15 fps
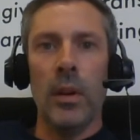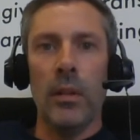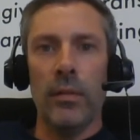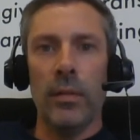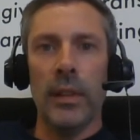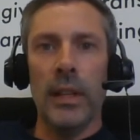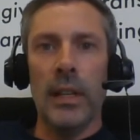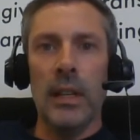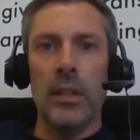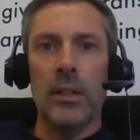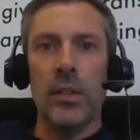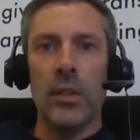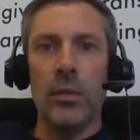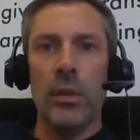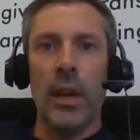of leads
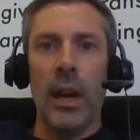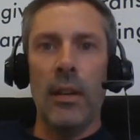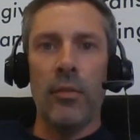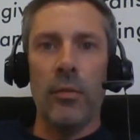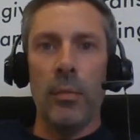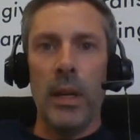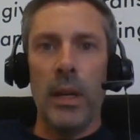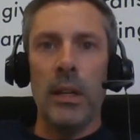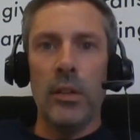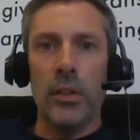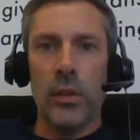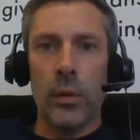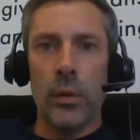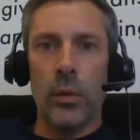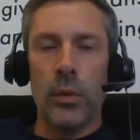that you get from each
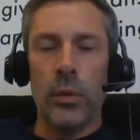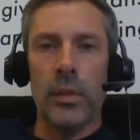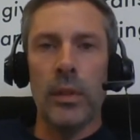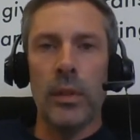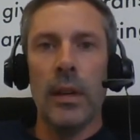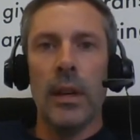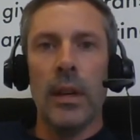source.